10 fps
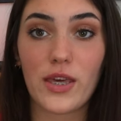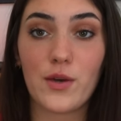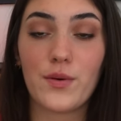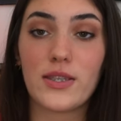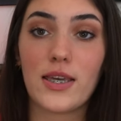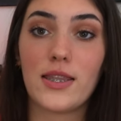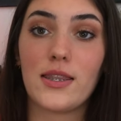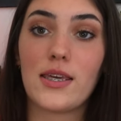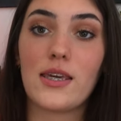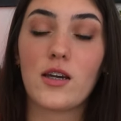He was in
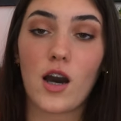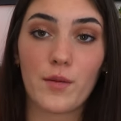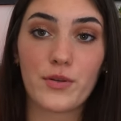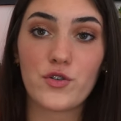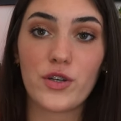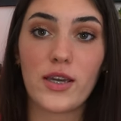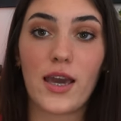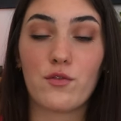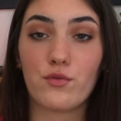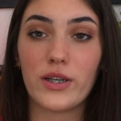the carpentry
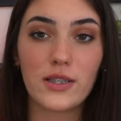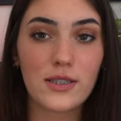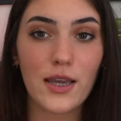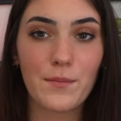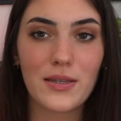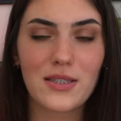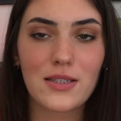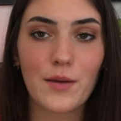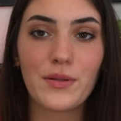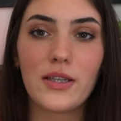and real estate business,
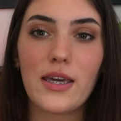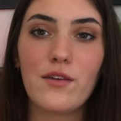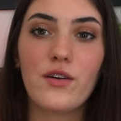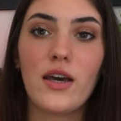I believe.